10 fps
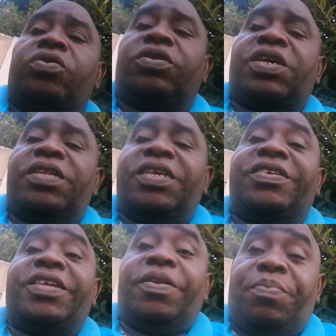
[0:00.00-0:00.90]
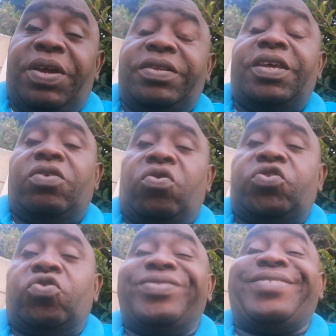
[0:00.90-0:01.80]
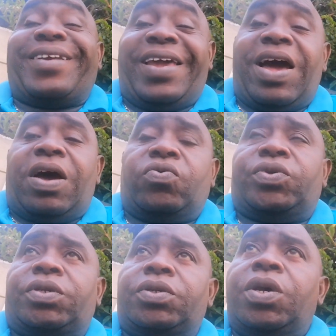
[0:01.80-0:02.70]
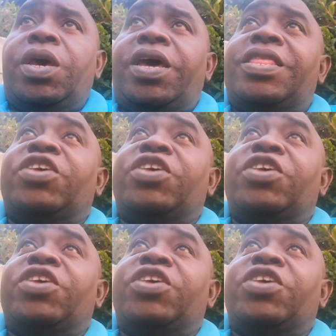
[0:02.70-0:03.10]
those kind. He's still building also 3 houses. And